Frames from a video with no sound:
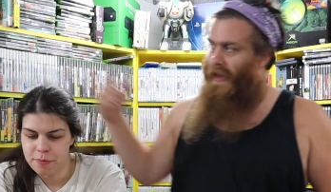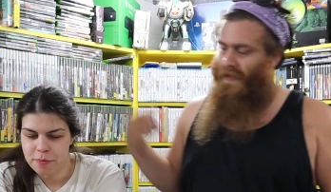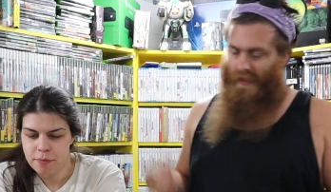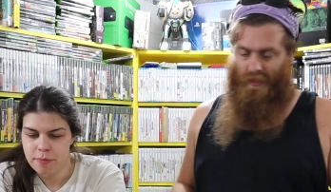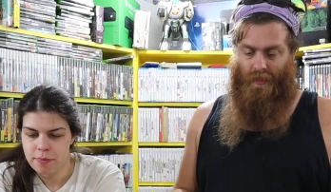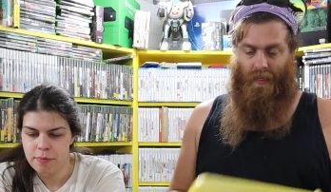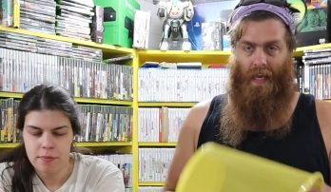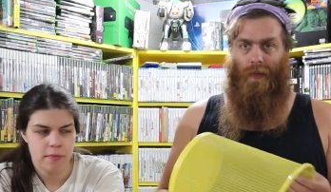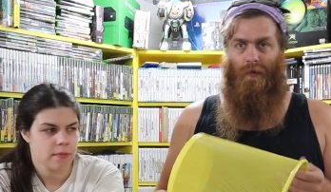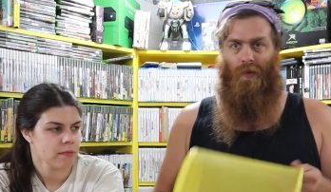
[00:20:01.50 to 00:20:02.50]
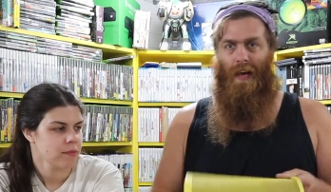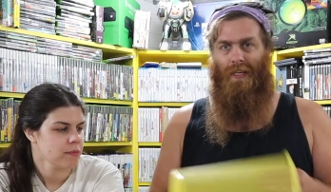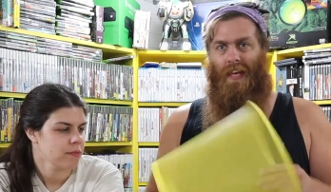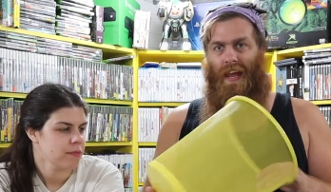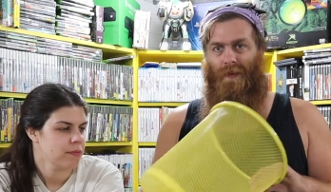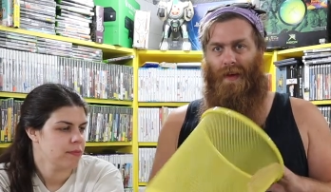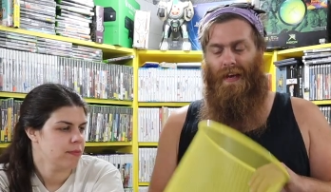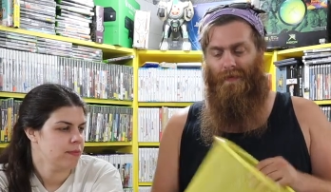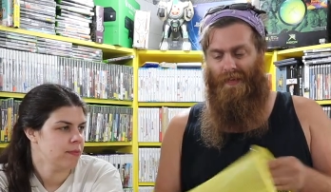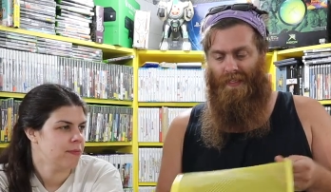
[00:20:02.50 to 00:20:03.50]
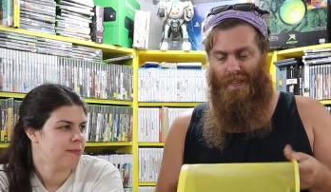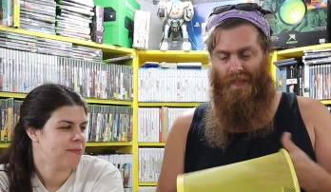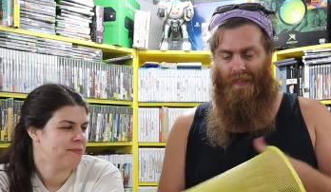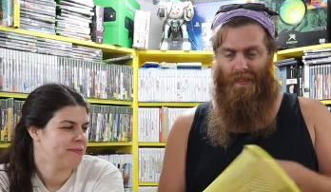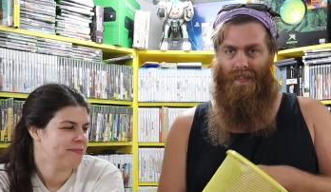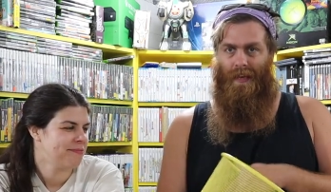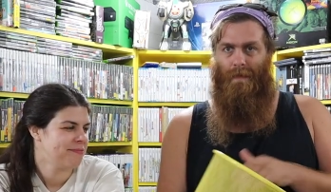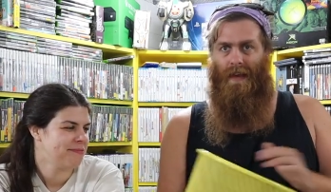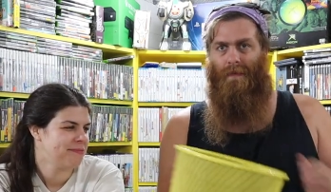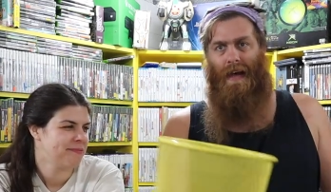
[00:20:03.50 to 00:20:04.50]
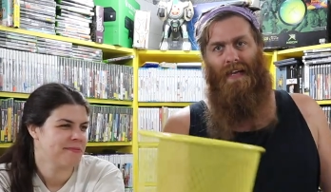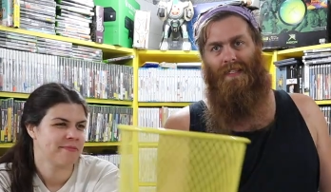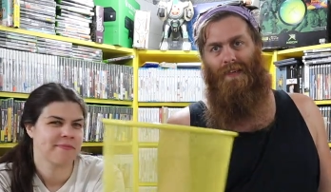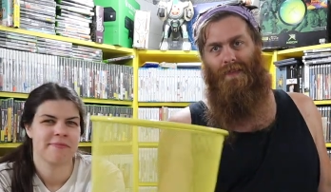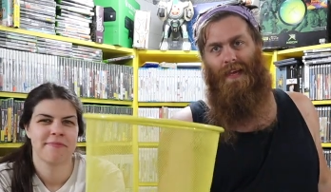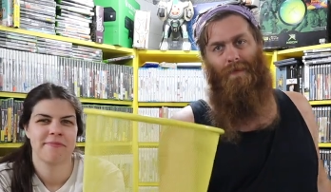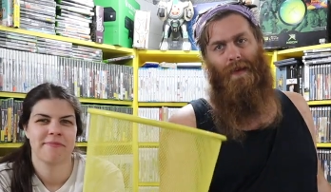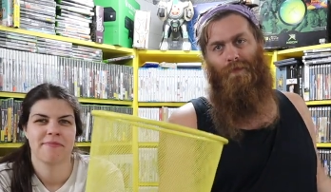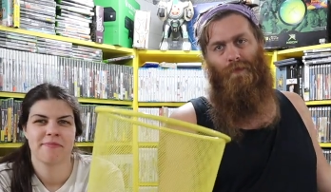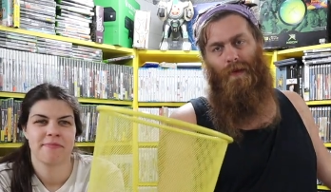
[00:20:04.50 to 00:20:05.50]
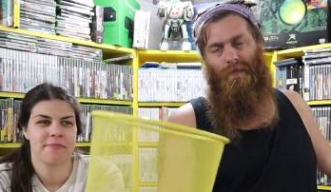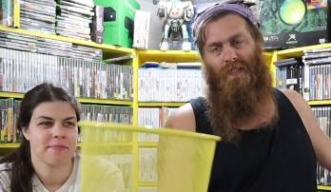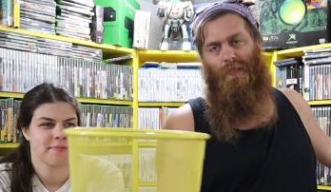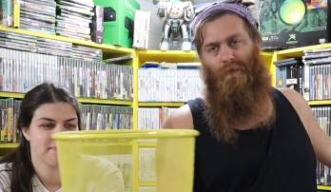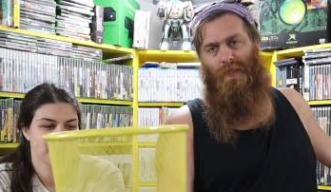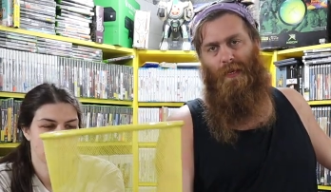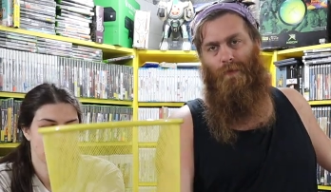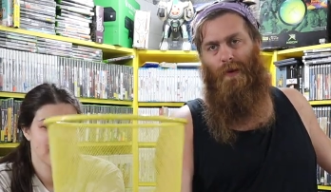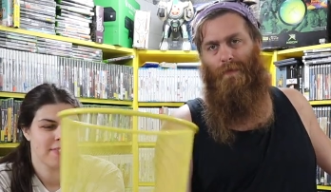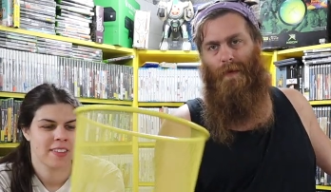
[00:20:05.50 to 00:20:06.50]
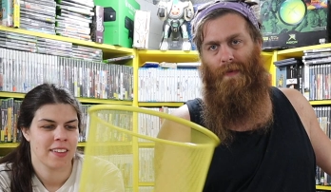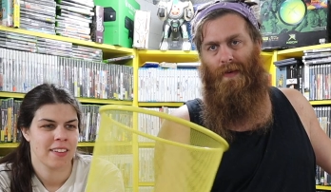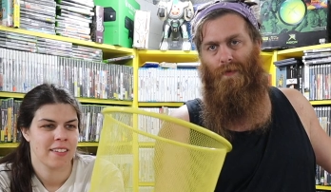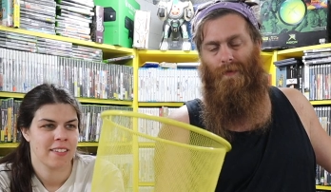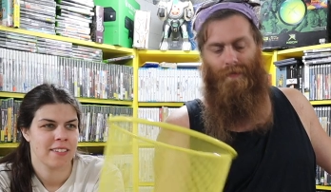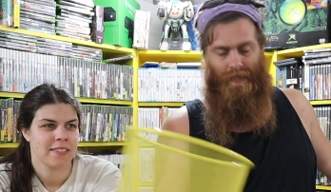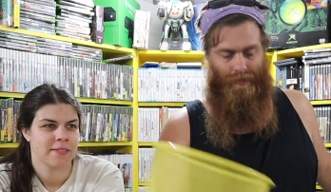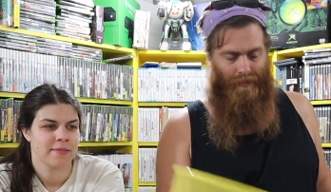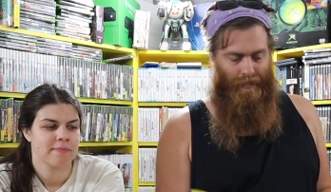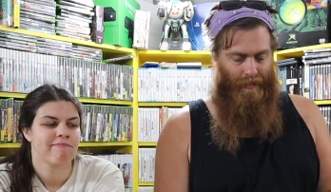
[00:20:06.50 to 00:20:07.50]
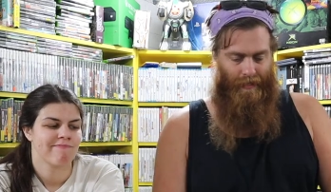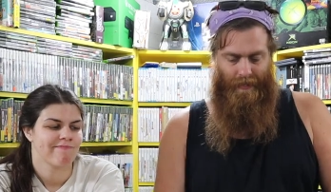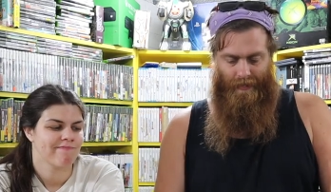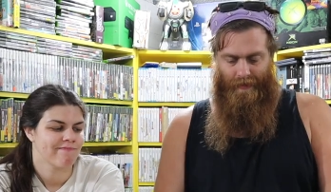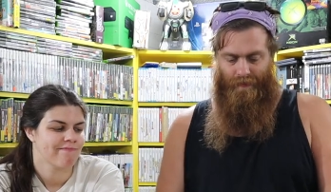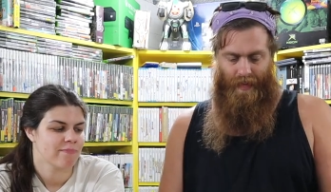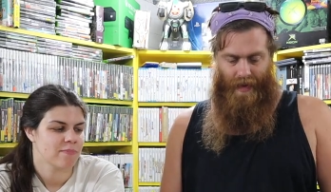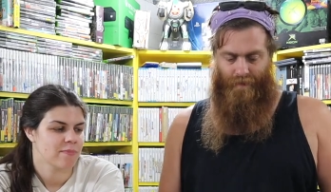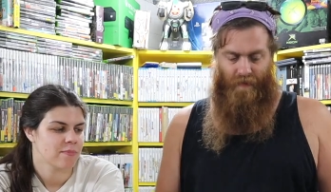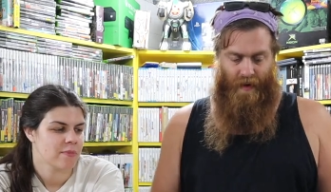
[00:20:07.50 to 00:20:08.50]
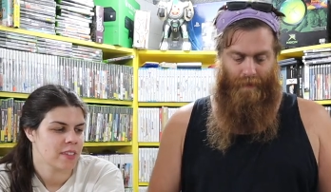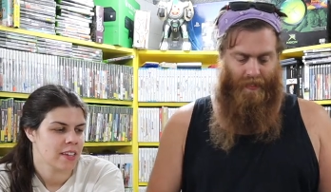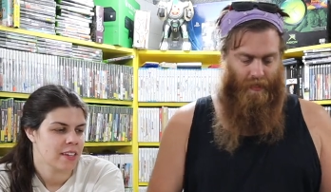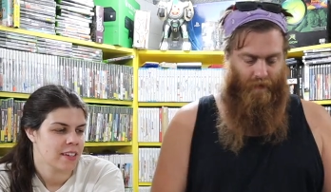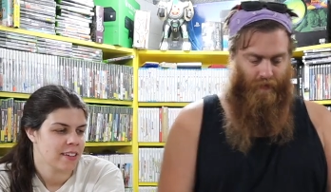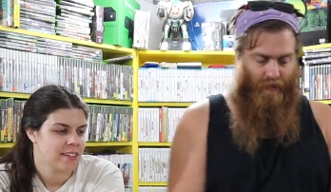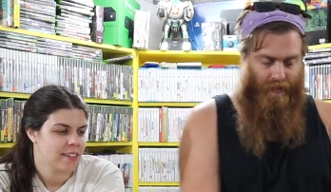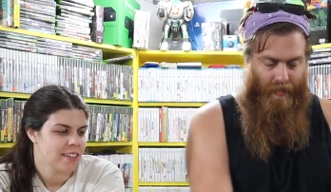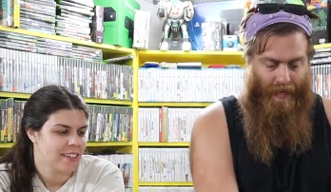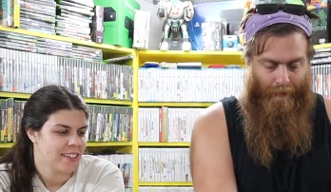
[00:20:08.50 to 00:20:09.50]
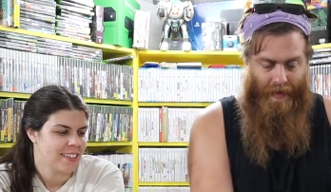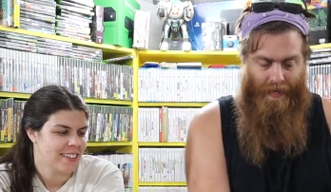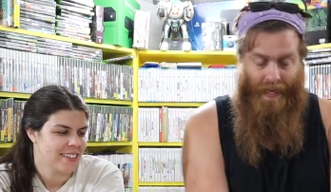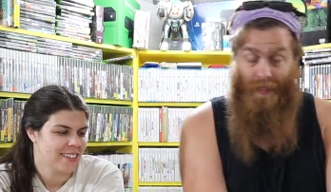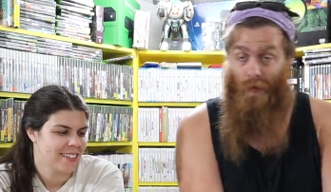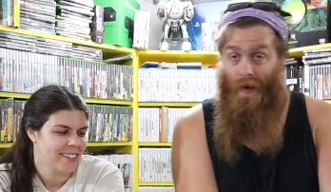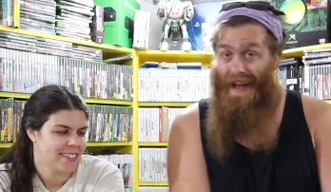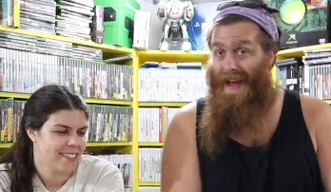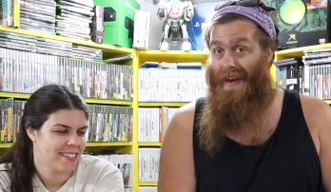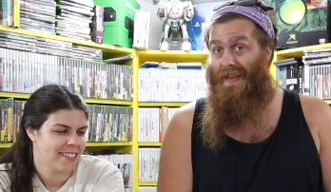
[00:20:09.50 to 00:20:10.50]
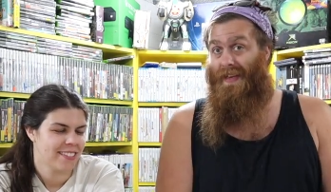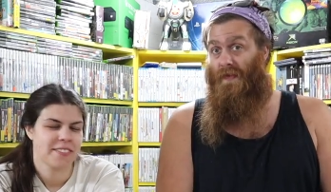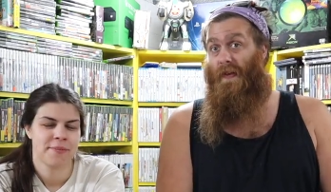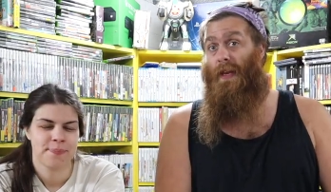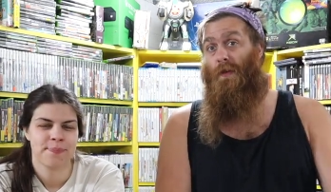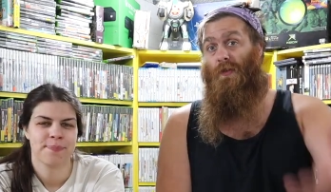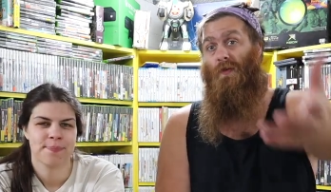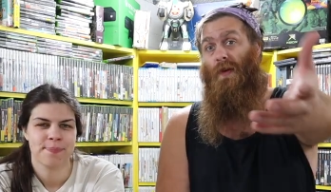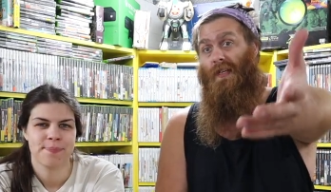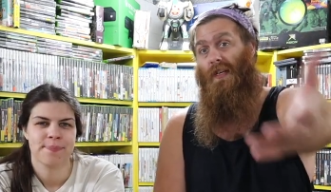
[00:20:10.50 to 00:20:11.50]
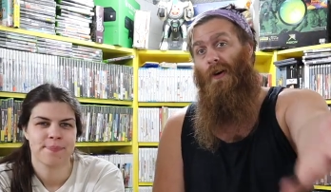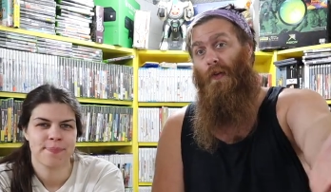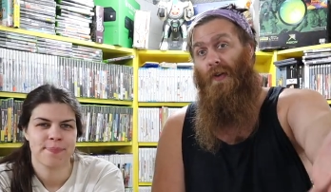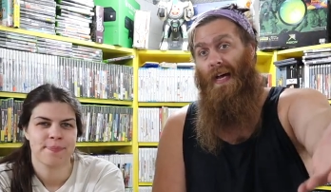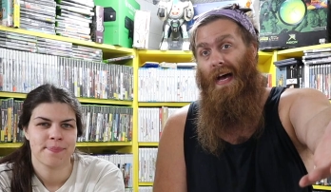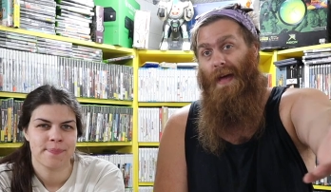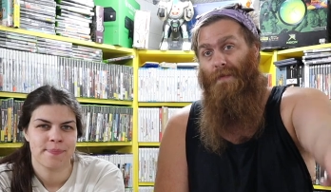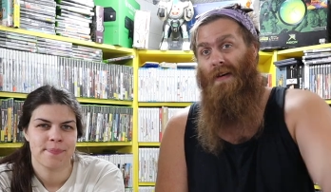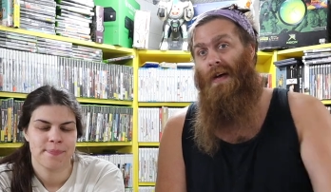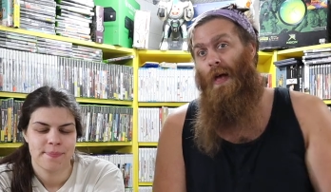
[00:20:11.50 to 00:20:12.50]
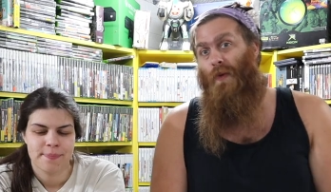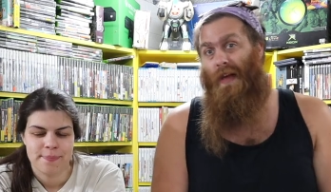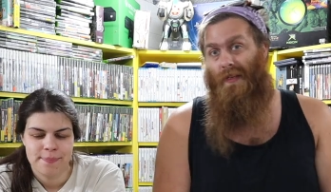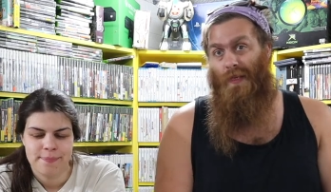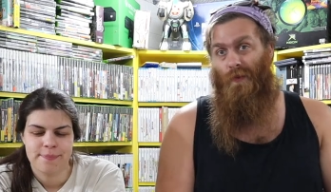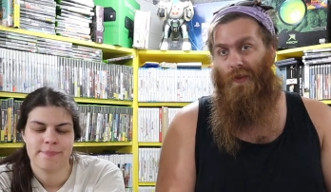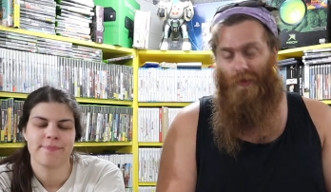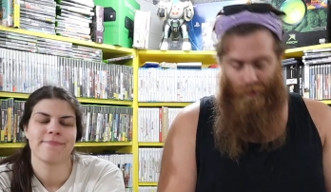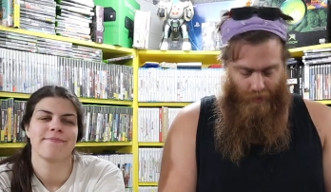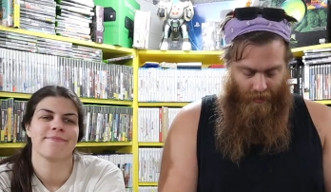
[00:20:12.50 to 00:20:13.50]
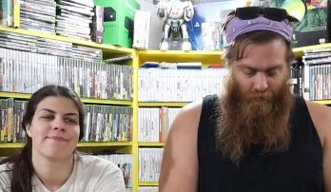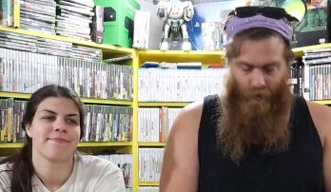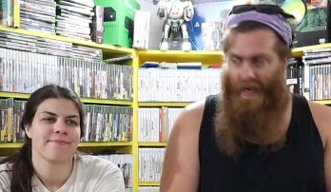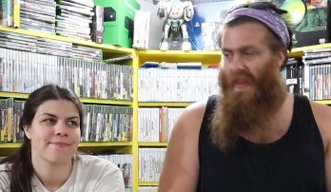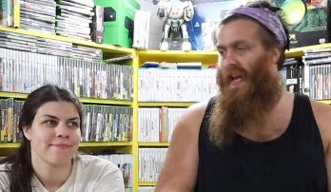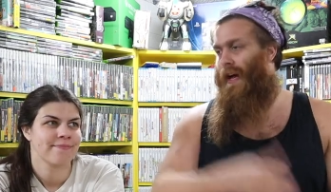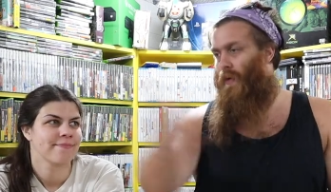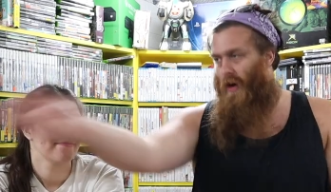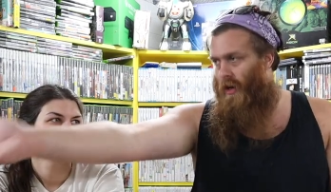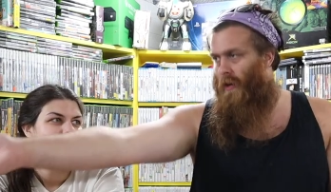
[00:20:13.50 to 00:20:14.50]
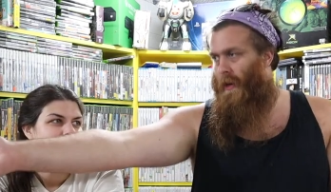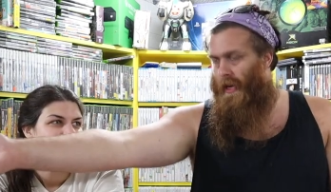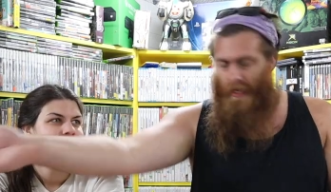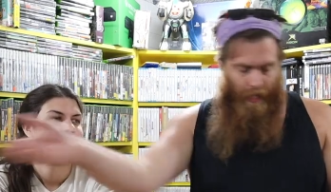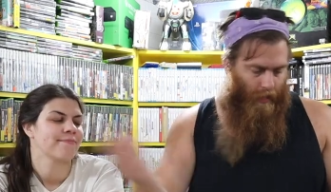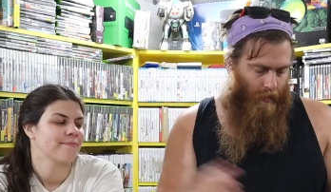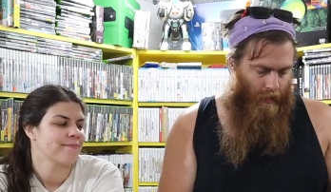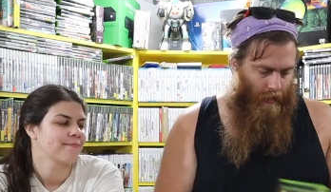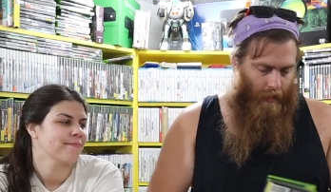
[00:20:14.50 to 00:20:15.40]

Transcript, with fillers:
Speaker 1: bought this yellow trash can randomly just because, I mean, it matches everything, but I'm probably still just going to put it in my bedroom because I find myself sitting at my desk where I edit these videos you're watching all the time without somewhere to throw stuff away, and then I gotta walk all the way in here.